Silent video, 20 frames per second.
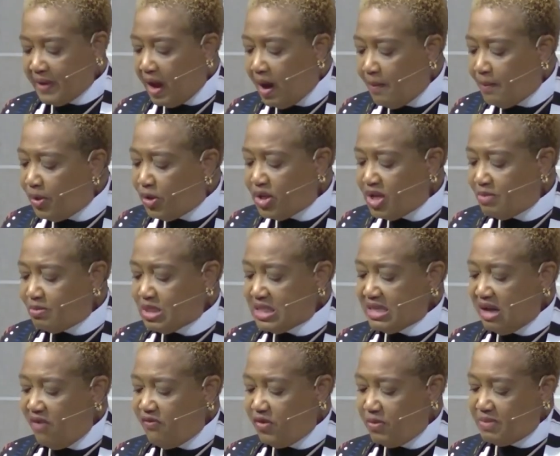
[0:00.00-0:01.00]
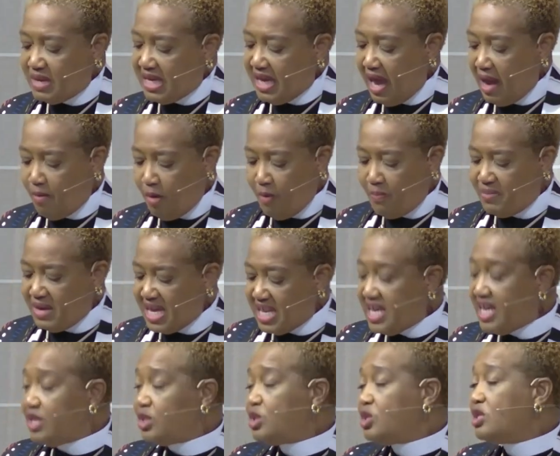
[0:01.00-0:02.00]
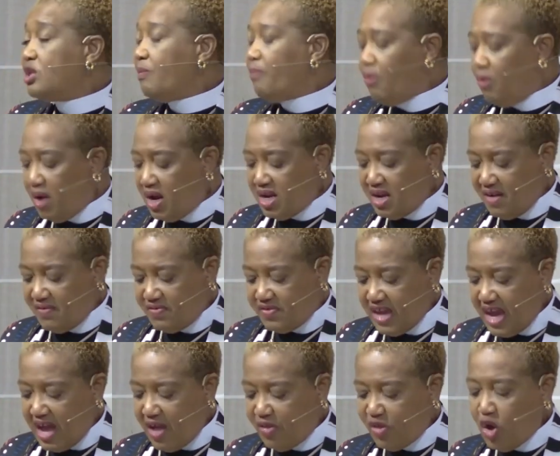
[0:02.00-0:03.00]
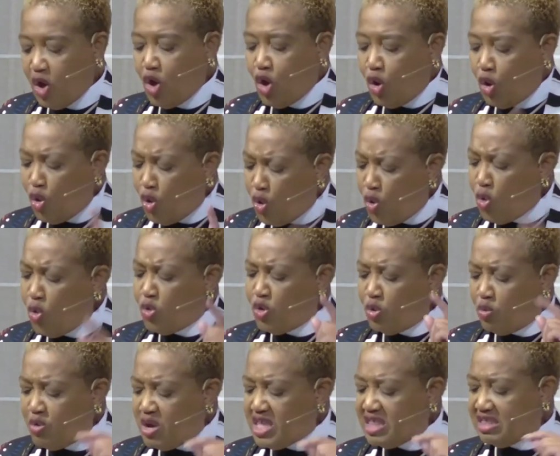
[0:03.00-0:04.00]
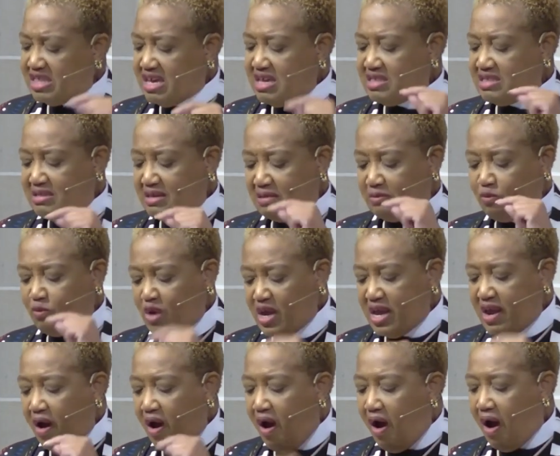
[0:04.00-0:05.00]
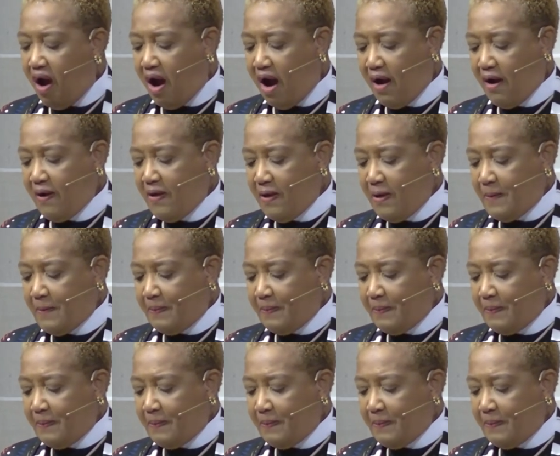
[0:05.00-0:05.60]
humbled himself and became obedient to the point of death, who do we think that we are